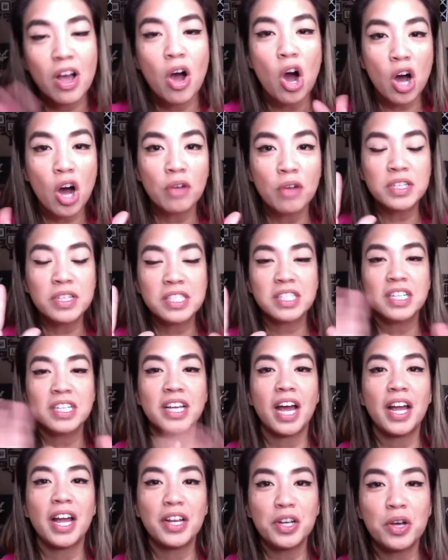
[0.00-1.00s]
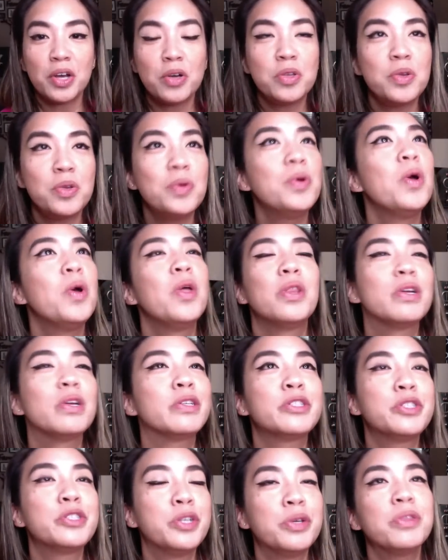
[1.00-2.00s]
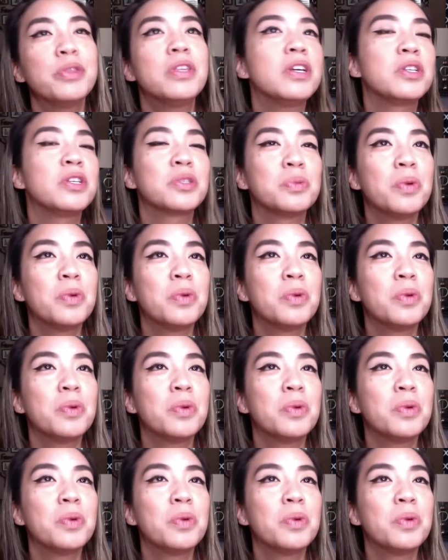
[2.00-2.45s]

Obviously, I know you, there's two things.